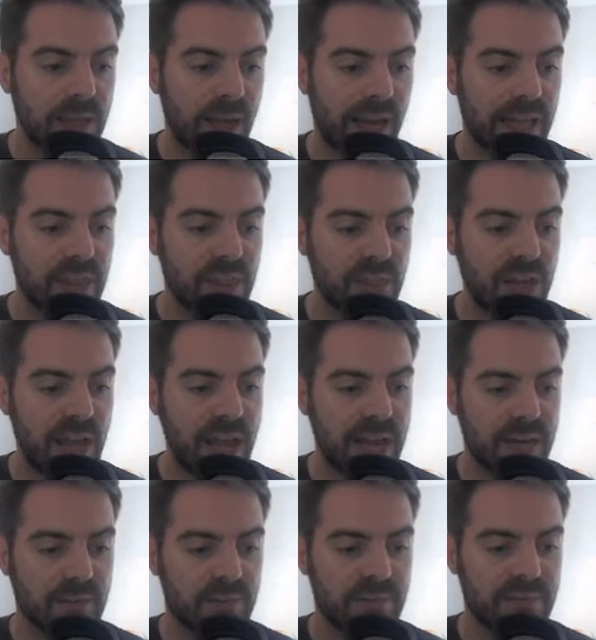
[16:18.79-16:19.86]
And
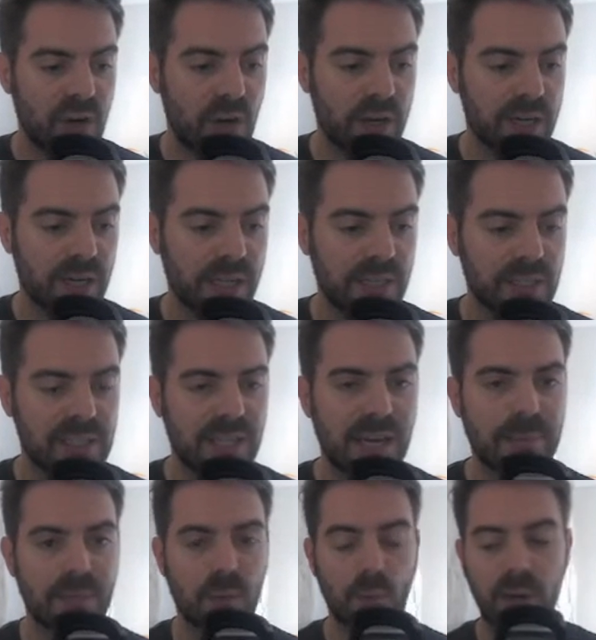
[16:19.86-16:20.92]
then finally, the
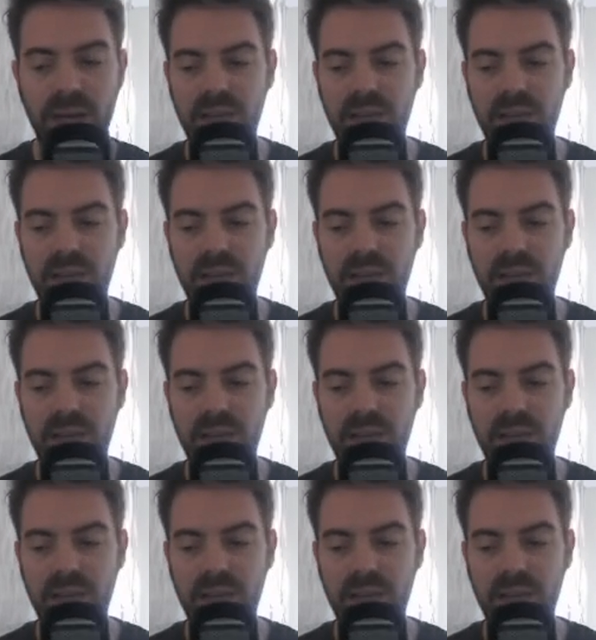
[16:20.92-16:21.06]
team that we